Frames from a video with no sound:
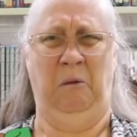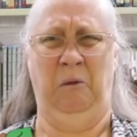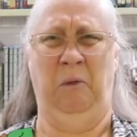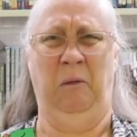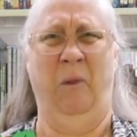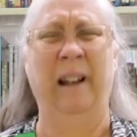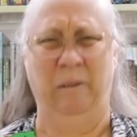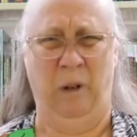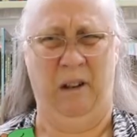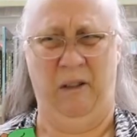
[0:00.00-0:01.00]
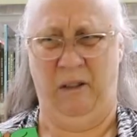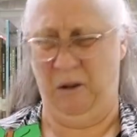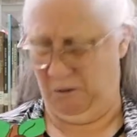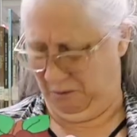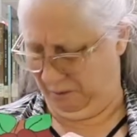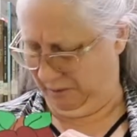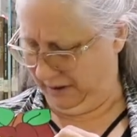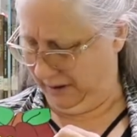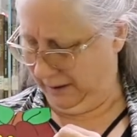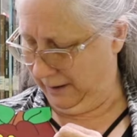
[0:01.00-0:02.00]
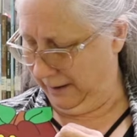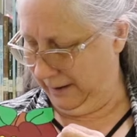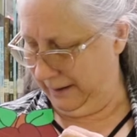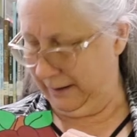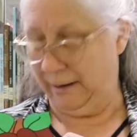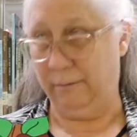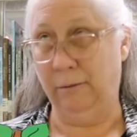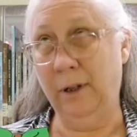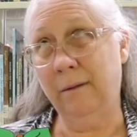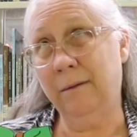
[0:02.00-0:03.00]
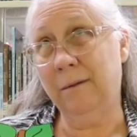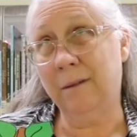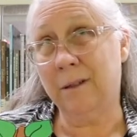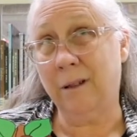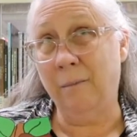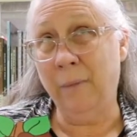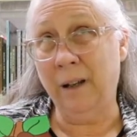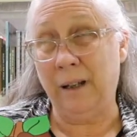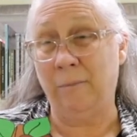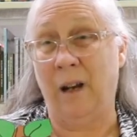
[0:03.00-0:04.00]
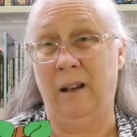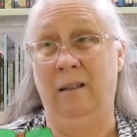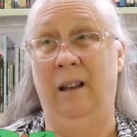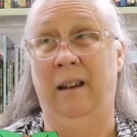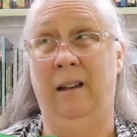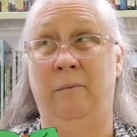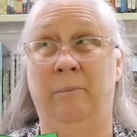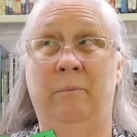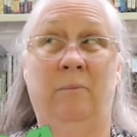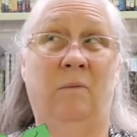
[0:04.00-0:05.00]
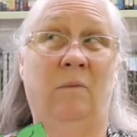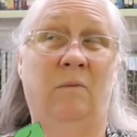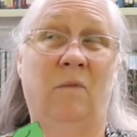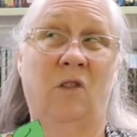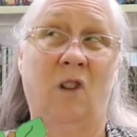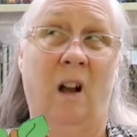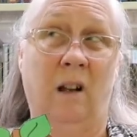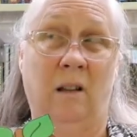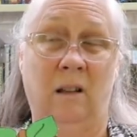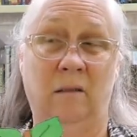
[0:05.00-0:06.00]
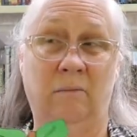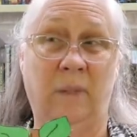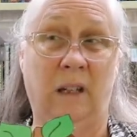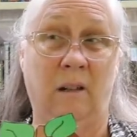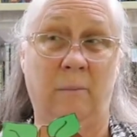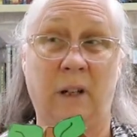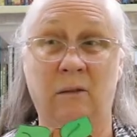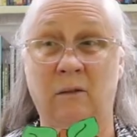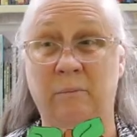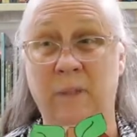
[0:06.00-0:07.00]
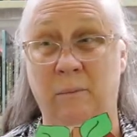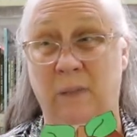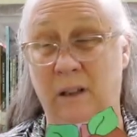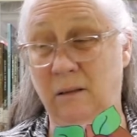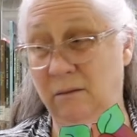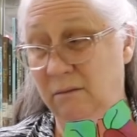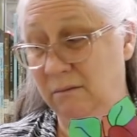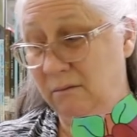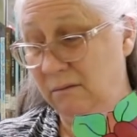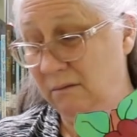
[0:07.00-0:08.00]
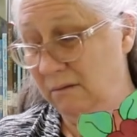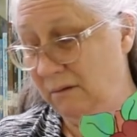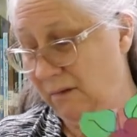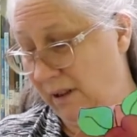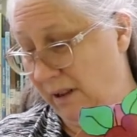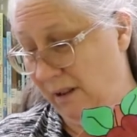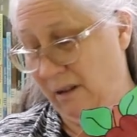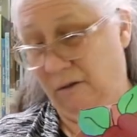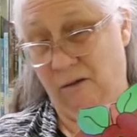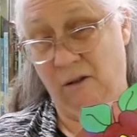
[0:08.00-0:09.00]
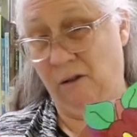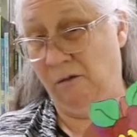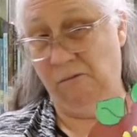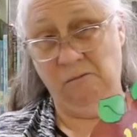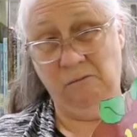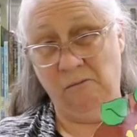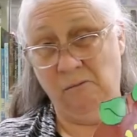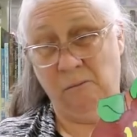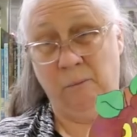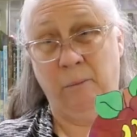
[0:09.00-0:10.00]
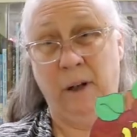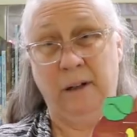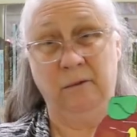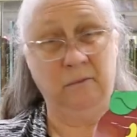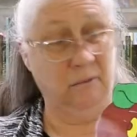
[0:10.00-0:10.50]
who would want one of those? I said, well, somebody might like a chocolate peanut butter pumpkin. He said, no, but